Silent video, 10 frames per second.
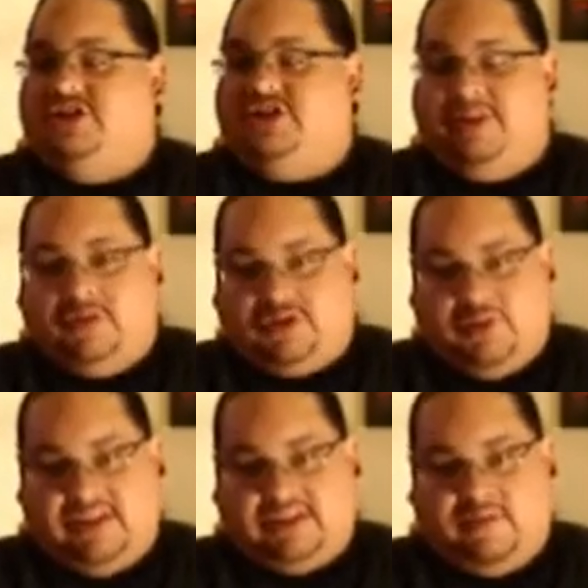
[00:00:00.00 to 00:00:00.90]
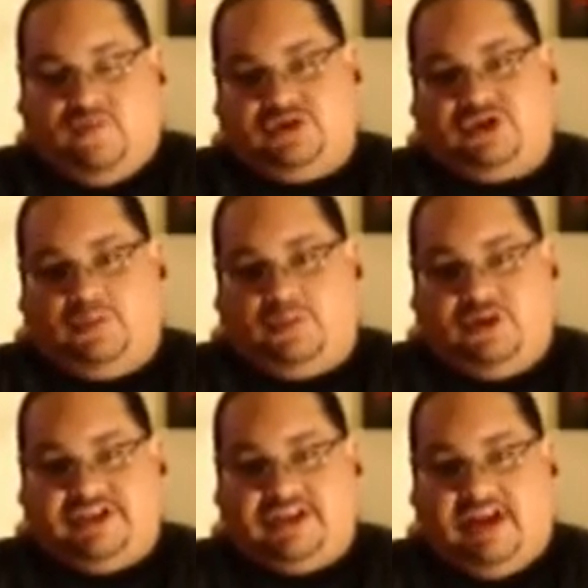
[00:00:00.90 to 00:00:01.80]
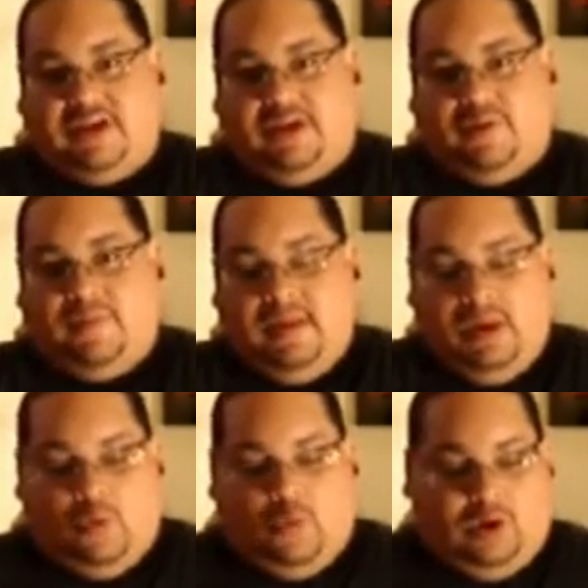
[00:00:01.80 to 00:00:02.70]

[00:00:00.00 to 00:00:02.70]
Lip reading: Demon Crest for the Super Nintendo.